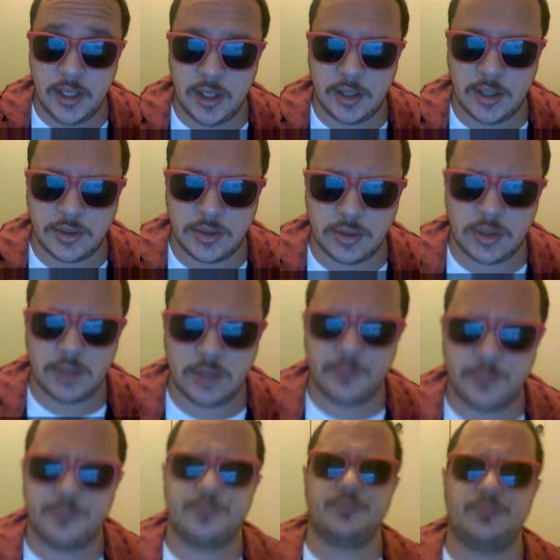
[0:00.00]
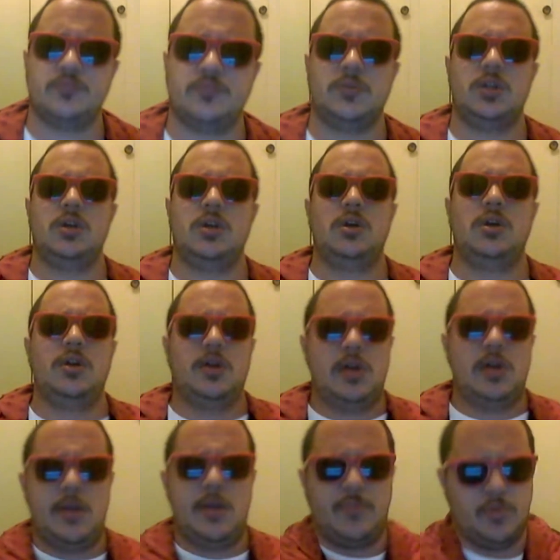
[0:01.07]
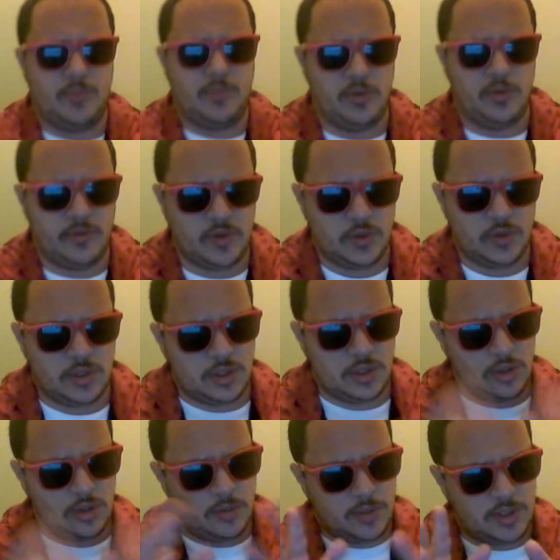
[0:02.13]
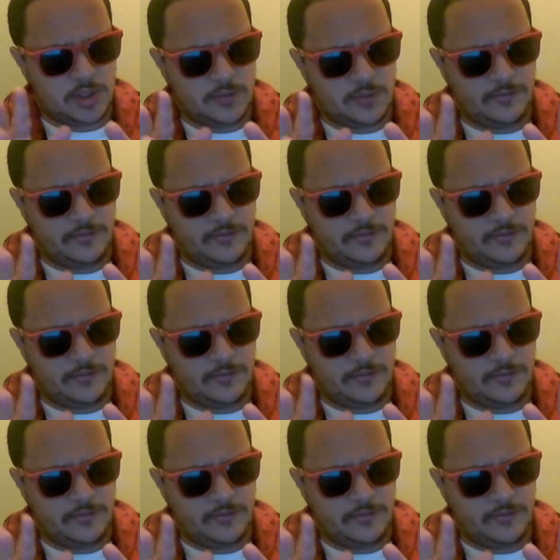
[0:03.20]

And today, I'm going to be reviewing the low budget